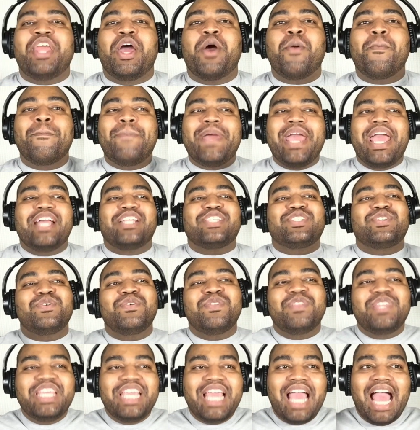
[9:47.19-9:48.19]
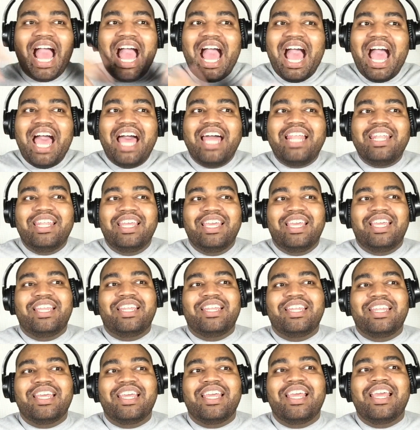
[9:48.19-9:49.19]
Now back to the
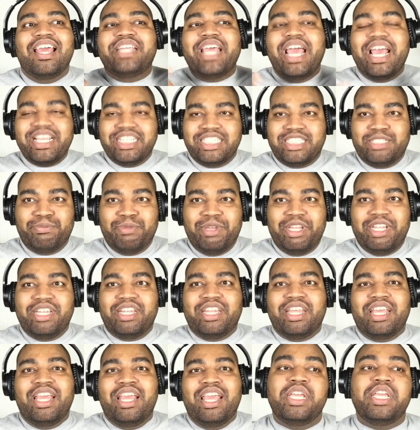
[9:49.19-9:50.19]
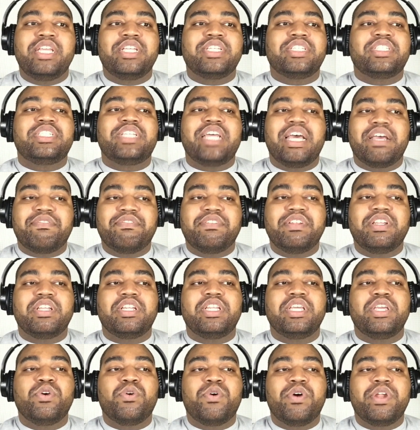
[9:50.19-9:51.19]
island, Desmond. He is
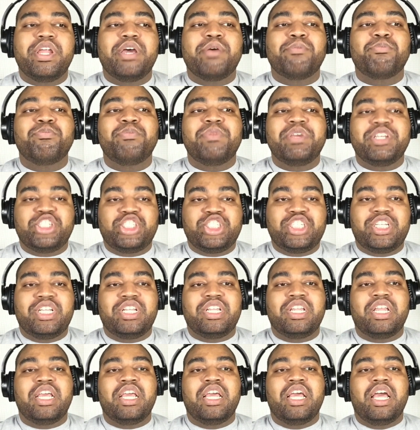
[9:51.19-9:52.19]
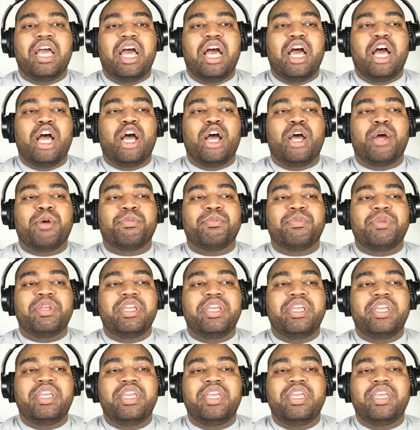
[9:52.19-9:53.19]
definitely on a mission. Um,
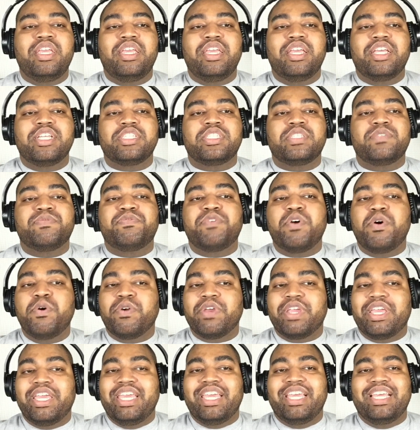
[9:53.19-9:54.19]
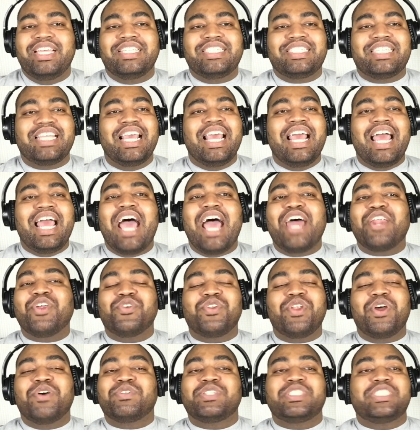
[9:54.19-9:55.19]
he is focused. I
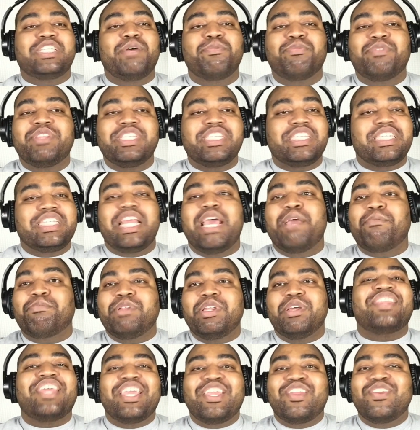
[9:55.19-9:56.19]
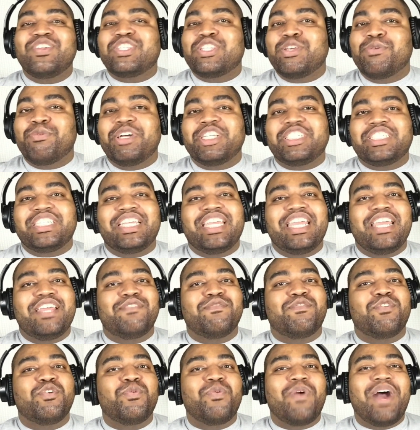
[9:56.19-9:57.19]
don't know, something snapped. Thank you so much
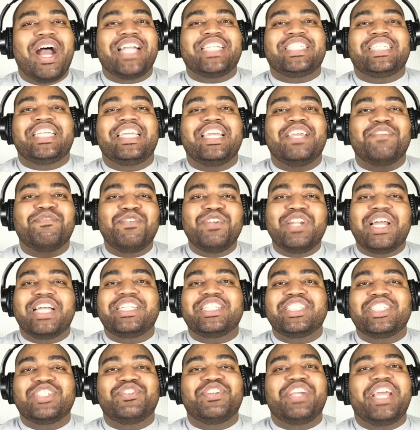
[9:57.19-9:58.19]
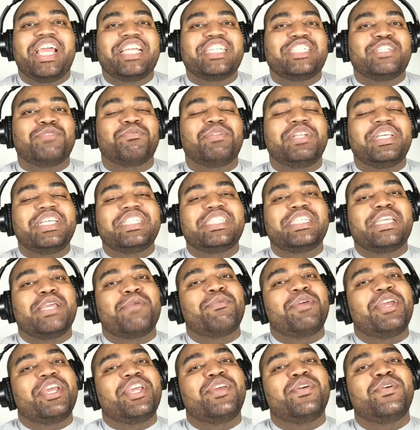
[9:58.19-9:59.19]
again for watching. If you like this reaction, please
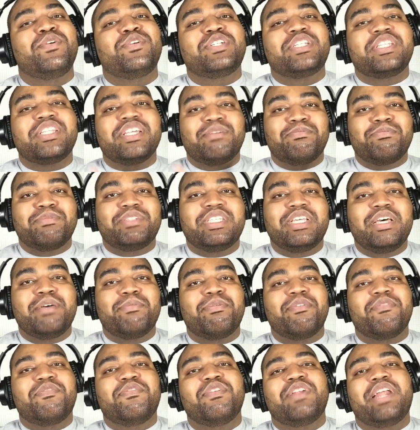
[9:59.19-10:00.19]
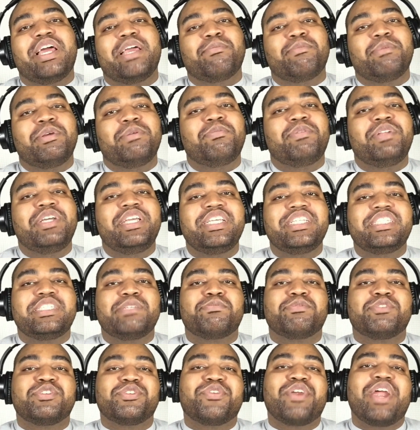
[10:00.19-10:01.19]
give me a huge thumbs up. If you like me, please
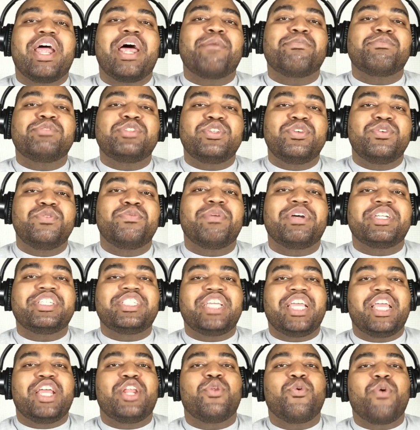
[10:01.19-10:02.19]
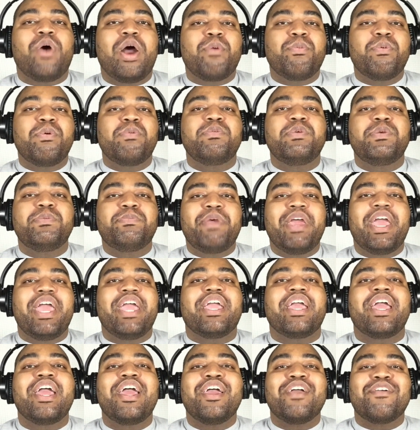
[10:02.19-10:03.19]
subscribe to my channel. I will be
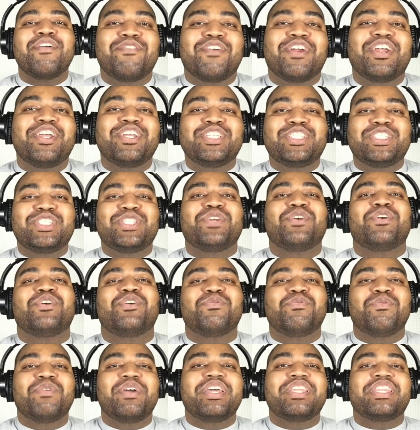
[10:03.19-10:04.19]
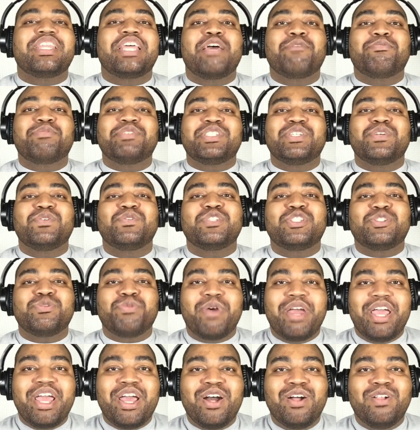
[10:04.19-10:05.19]
back very soon with episode
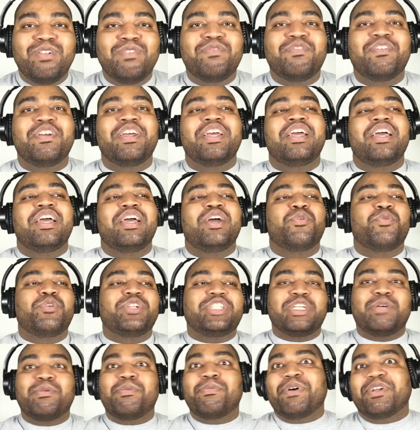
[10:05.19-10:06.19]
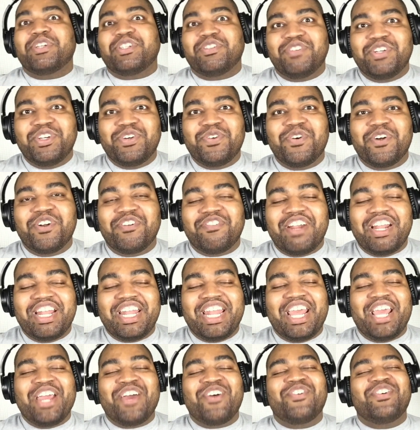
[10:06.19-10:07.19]
12 which I'm about to record right
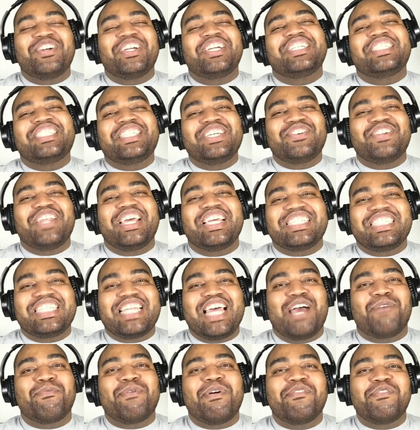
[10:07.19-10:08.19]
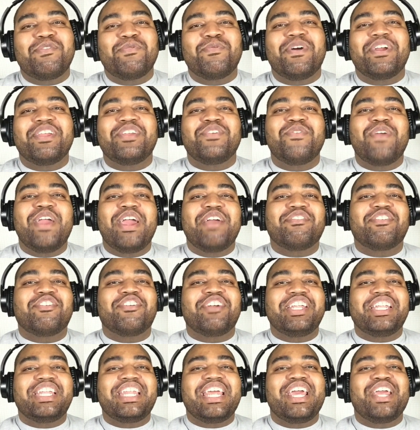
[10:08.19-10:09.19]
now. Until next time, everyone, you have a
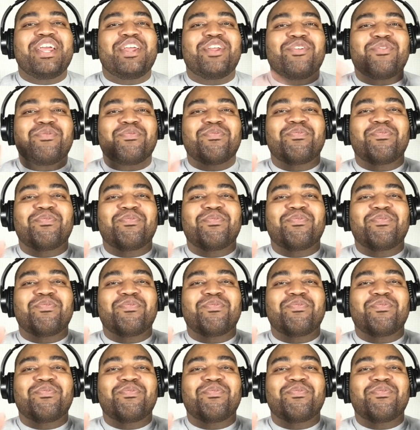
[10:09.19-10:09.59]
great day.